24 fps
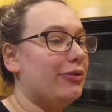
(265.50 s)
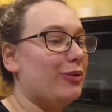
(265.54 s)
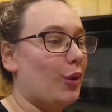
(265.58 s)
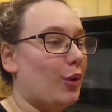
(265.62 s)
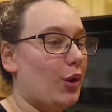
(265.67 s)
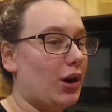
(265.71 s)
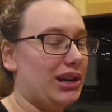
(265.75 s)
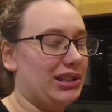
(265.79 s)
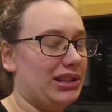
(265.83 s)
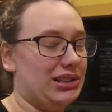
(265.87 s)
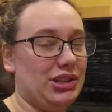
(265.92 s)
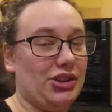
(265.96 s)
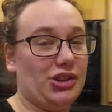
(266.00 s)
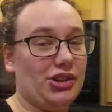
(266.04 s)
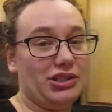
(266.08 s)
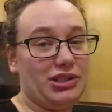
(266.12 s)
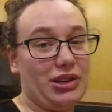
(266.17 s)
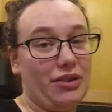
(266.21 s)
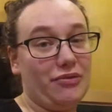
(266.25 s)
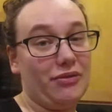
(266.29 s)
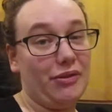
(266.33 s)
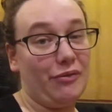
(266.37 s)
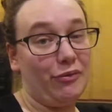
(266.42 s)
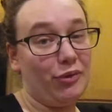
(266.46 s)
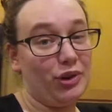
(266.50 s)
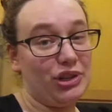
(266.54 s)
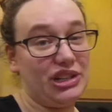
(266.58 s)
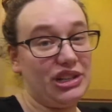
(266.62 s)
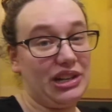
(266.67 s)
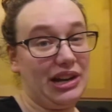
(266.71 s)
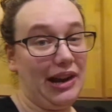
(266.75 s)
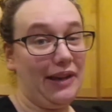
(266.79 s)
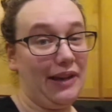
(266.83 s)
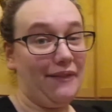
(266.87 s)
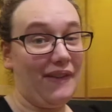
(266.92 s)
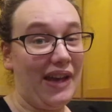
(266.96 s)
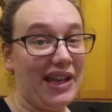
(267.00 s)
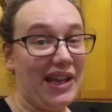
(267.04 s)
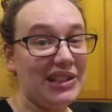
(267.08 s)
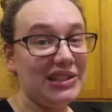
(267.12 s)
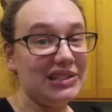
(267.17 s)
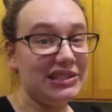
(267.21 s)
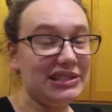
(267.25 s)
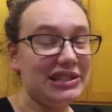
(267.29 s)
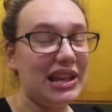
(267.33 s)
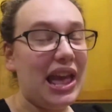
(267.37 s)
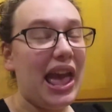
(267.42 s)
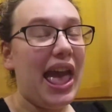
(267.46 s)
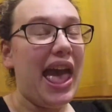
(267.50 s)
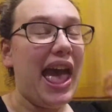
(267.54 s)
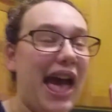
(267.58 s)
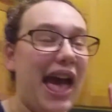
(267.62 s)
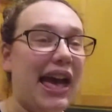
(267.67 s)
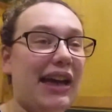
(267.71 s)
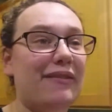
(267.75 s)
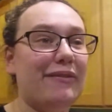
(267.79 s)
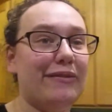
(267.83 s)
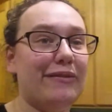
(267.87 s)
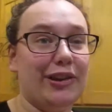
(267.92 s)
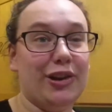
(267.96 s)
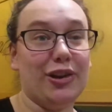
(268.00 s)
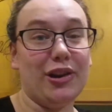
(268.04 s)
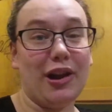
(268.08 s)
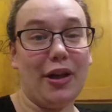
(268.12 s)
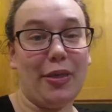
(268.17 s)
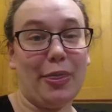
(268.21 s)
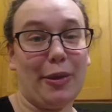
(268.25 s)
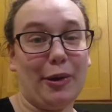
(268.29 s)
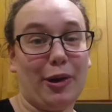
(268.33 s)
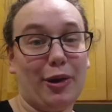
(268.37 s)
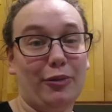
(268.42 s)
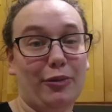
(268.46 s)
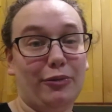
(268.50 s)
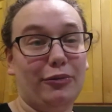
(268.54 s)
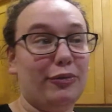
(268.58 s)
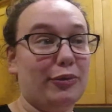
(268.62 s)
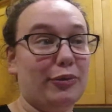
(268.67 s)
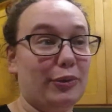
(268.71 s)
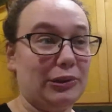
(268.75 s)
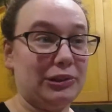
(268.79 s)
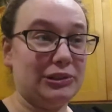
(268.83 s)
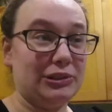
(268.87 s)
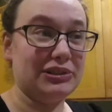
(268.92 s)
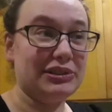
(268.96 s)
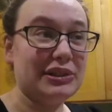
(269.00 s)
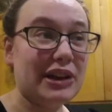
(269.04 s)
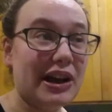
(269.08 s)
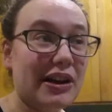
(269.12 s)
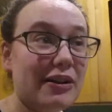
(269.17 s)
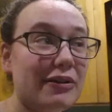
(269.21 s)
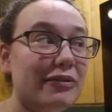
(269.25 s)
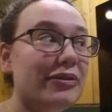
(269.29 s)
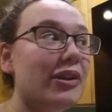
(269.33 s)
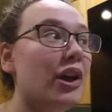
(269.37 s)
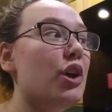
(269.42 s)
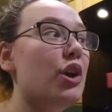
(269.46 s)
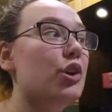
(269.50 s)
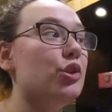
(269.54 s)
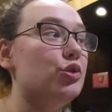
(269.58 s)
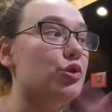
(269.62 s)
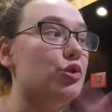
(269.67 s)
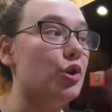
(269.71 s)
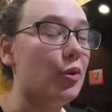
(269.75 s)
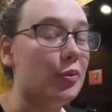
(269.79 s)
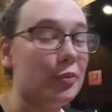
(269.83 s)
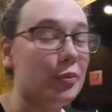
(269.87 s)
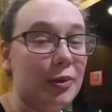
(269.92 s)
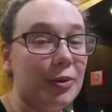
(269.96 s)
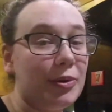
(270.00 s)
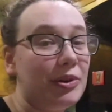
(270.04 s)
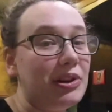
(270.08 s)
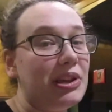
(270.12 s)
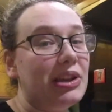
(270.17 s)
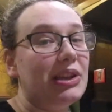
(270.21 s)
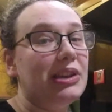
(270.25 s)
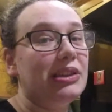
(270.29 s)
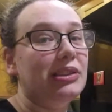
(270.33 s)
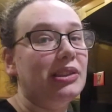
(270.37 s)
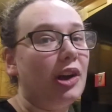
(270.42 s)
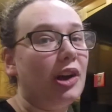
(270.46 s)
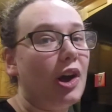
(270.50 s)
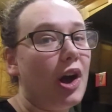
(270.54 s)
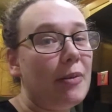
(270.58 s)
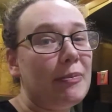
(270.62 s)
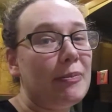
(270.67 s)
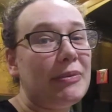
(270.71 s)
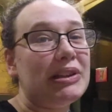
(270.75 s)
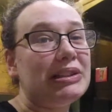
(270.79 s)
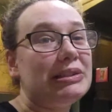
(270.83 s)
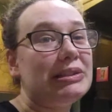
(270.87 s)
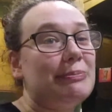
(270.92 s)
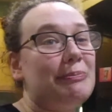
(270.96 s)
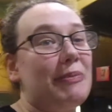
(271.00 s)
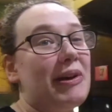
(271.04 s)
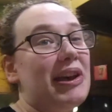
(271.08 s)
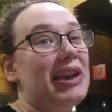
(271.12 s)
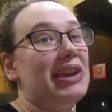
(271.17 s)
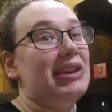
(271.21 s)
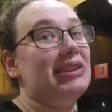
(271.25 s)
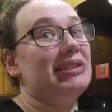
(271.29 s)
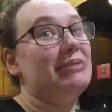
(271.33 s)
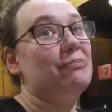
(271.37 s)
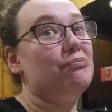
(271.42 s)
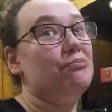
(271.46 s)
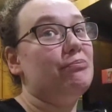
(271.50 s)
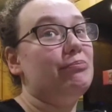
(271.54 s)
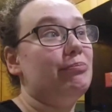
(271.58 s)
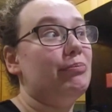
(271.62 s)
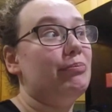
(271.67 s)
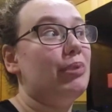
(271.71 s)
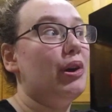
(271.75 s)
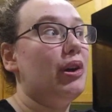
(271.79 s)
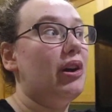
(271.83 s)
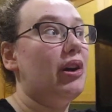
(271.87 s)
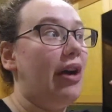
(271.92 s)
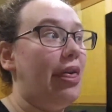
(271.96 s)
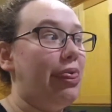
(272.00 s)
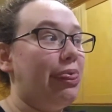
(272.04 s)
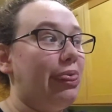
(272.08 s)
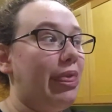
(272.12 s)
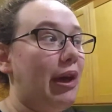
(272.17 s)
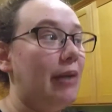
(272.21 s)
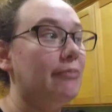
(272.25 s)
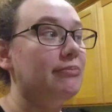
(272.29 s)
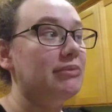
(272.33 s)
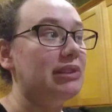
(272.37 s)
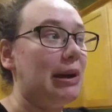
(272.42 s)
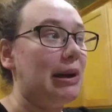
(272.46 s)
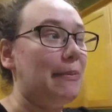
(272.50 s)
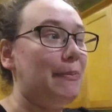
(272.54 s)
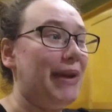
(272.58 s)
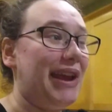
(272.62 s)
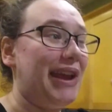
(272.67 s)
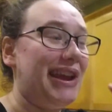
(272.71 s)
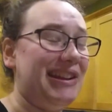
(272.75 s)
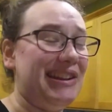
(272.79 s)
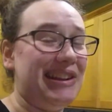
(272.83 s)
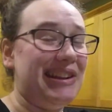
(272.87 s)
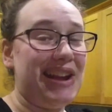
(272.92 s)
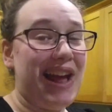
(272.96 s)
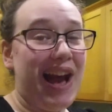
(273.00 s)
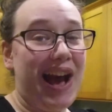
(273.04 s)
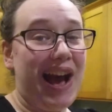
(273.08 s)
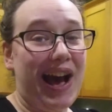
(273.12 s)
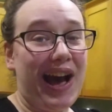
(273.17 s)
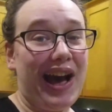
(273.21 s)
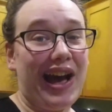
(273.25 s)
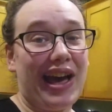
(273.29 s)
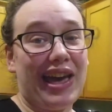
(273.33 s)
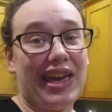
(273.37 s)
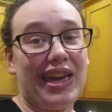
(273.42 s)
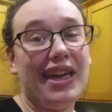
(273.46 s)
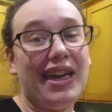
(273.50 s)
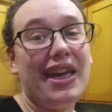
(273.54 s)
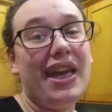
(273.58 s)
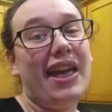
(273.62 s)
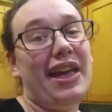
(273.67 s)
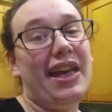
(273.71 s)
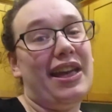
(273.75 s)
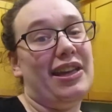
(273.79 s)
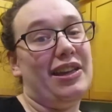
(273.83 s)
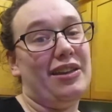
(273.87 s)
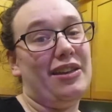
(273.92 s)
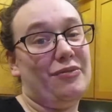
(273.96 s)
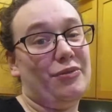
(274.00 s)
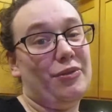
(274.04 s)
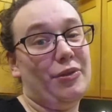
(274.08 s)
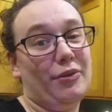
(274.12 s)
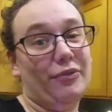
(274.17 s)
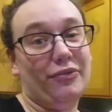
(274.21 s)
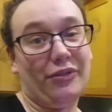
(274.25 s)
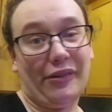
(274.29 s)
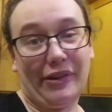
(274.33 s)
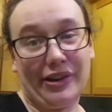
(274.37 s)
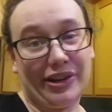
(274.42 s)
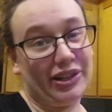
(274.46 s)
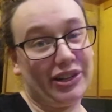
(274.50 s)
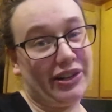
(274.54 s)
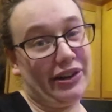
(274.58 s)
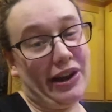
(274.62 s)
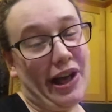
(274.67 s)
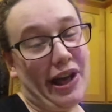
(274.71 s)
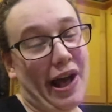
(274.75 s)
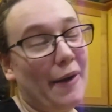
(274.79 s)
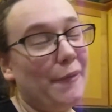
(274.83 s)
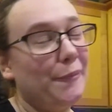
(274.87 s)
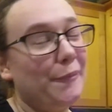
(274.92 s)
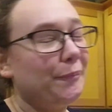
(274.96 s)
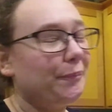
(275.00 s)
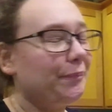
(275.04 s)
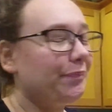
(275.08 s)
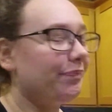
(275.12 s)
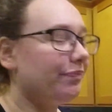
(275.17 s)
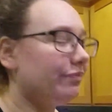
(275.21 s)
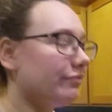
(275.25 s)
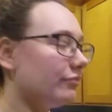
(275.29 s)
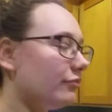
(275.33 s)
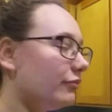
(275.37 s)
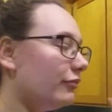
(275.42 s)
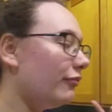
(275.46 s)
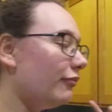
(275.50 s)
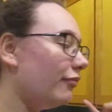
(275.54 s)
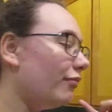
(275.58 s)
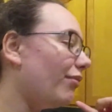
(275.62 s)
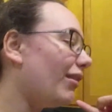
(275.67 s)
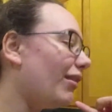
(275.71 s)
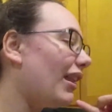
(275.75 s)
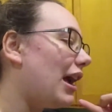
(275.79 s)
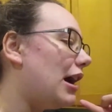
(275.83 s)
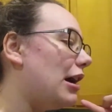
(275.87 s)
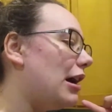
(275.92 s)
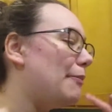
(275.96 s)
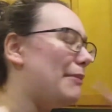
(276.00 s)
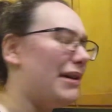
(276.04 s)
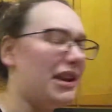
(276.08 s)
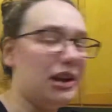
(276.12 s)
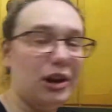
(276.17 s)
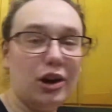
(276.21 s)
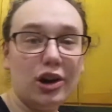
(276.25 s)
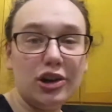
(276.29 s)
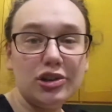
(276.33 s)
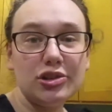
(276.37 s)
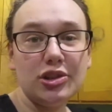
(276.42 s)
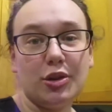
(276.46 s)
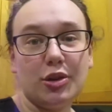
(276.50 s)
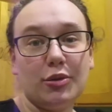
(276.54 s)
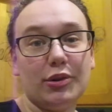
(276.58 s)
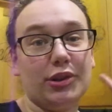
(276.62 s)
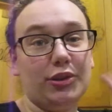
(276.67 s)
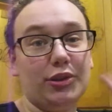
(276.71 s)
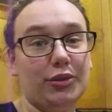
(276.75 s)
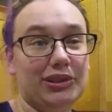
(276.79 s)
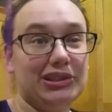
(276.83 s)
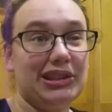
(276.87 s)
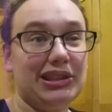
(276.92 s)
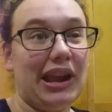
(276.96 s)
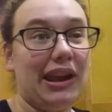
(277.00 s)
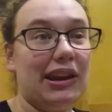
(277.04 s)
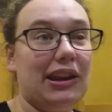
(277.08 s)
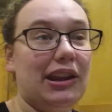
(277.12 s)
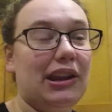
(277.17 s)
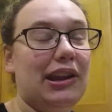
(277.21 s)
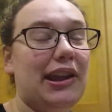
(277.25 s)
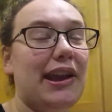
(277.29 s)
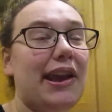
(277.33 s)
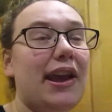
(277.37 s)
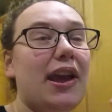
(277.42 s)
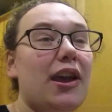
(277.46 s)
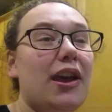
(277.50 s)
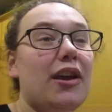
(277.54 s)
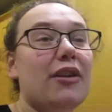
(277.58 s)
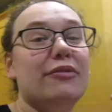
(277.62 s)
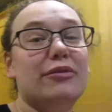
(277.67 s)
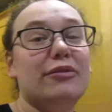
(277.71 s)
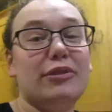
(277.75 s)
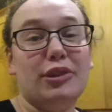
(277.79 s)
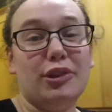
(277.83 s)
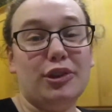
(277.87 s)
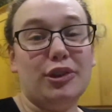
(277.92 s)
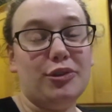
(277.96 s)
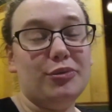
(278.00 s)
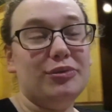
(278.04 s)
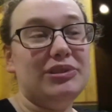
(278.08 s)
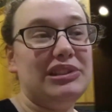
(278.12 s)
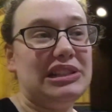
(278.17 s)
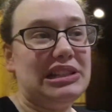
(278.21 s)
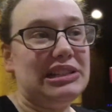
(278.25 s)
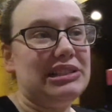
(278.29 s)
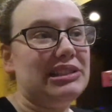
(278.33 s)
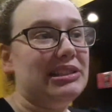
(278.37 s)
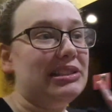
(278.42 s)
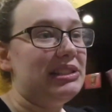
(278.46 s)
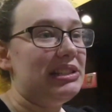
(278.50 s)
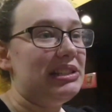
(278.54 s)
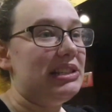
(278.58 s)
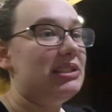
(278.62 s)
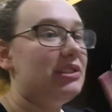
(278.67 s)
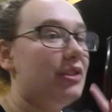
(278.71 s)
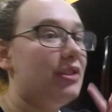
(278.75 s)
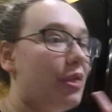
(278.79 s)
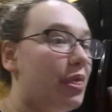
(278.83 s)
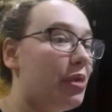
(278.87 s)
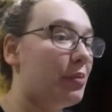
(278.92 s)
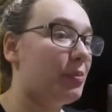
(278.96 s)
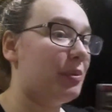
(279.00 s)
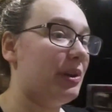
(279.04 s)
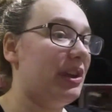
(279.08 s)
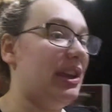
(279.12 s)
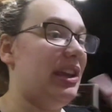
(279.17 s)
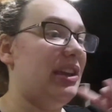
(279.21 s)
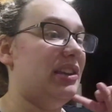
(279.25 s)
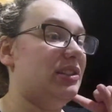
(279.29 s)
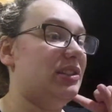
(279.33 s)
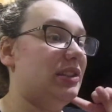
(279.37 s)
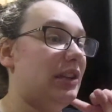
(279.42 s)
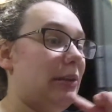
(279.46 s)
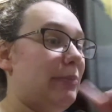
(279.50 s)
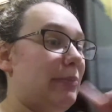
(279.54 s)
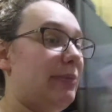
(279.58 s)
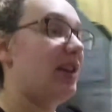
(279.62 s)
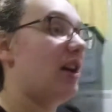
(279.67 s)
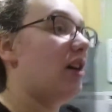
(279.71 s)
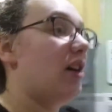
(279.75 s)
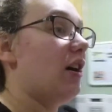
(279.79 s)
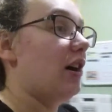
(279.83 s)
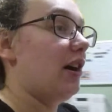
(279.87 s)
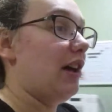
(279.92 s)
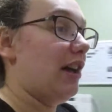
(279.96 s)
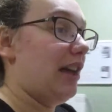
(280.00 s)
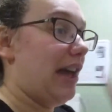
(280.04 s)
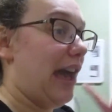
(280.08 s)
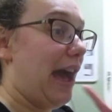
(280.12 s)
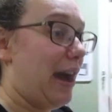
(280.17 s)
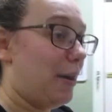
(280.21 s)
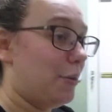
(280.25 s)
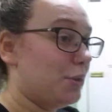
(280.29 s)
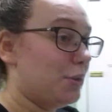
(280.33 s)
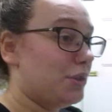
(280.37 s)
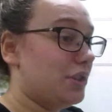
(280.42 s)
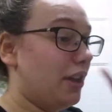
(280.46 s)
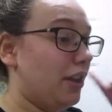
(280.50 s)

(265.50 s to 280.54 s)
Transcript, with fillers: for a series of unfortunate events and figured out the code for yourself. Don't ruin it in the comments, but put a thumbs up and an I if you figured it out. Um, and also, are you excited for the new season? Season 3 is going to be out